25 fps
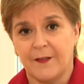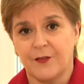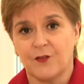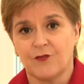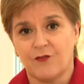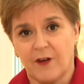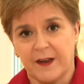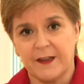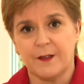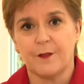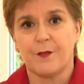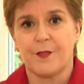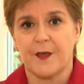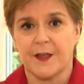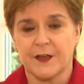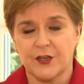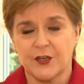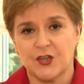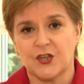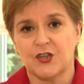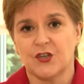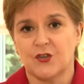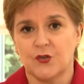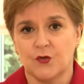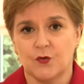the right
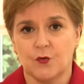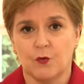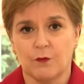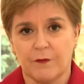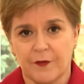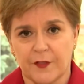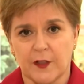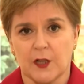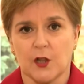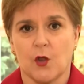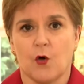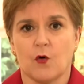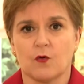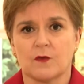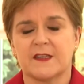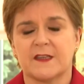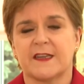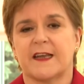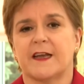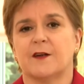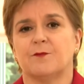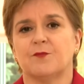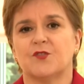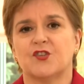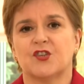thing to do over the long
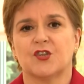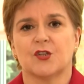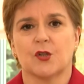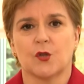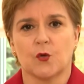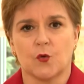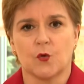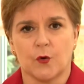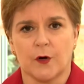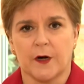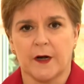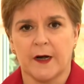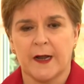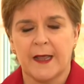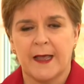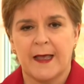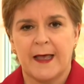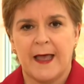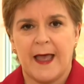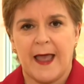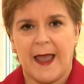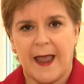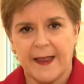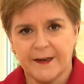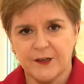term to lower
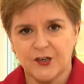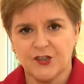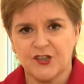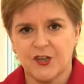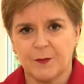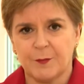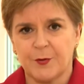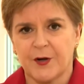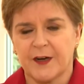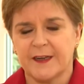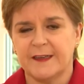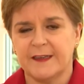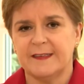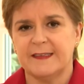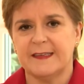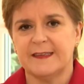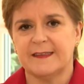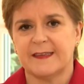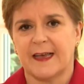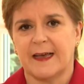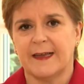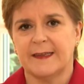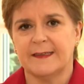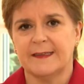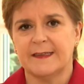energy
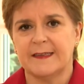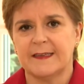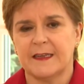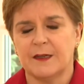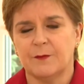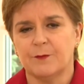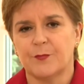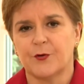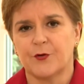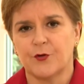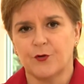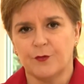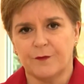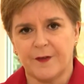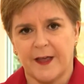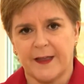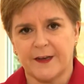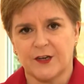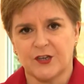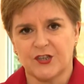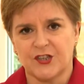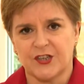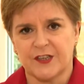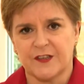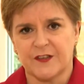prices and improve
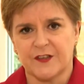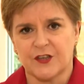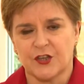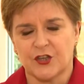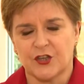energy